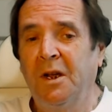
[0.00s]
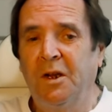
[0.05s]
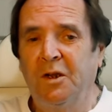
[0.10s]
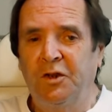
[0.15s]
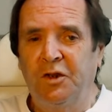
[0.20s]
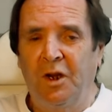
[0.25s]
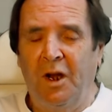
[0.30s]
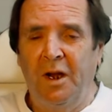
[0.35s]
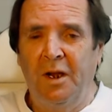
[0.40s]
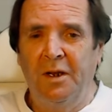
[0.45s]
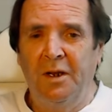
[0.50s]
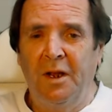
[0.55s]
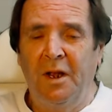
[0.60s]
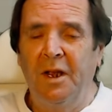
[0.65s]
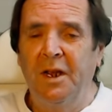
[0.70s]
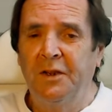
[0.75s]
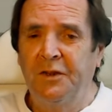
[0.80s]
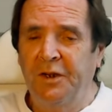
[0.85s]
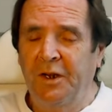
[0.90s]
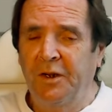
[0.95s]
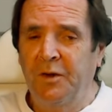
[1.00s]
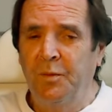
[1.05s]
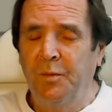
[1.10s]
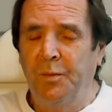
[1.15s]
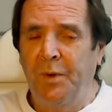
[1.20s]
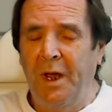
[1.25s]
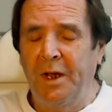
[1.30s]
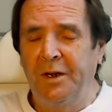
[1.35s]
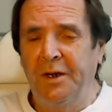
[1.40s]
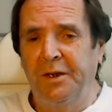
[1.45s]
China is a
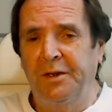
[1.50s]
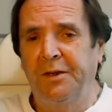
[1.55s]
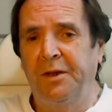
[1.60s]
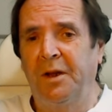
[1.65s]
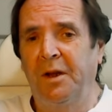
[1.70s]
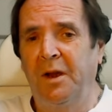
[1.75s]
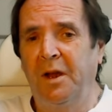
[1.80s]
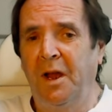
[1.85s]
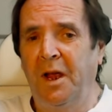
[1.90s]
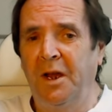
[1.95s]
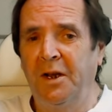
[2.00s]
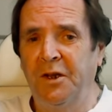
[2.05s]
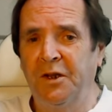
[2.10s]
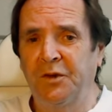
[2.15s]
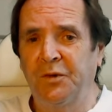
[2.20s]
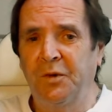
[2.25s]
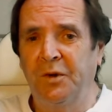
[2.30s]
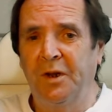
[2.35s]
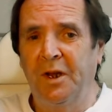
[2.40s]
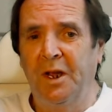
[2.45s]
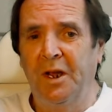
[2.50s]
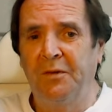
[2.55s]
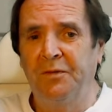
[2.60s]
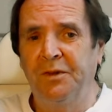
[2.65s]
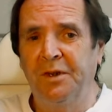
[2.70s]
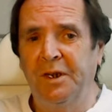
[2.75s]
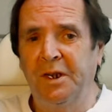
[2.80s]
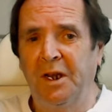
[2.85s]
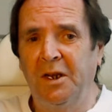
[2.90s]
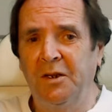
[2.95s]
competitor and is going to have
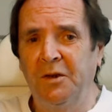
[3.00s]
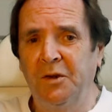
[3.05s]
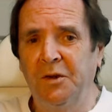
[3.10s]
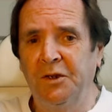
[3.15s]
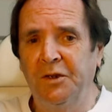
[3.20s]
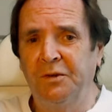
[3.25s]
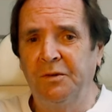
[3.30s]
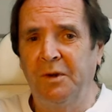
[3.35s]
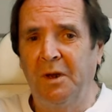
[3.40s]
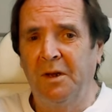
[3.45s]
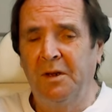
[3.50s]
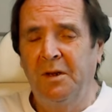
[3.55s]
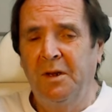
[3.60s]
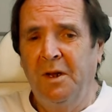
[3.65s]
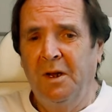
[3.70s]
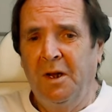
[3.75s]
to get used to it.